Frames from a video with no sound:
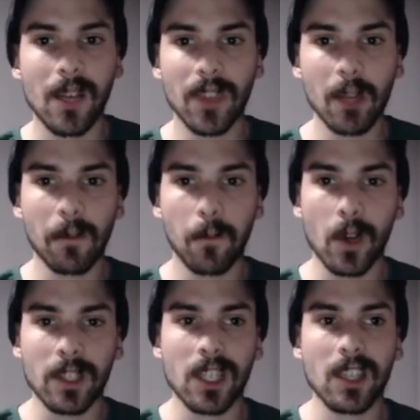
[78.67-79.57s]
number
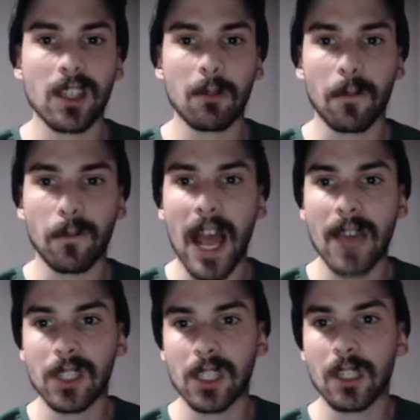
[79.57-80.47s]
four seeds, number
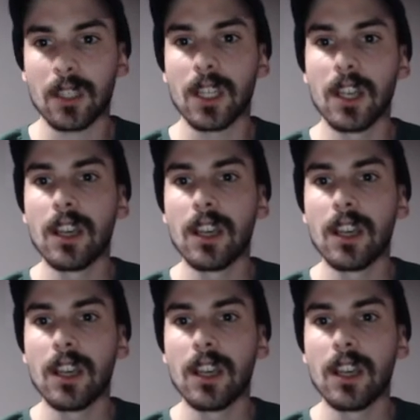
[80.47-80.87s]
five seeds,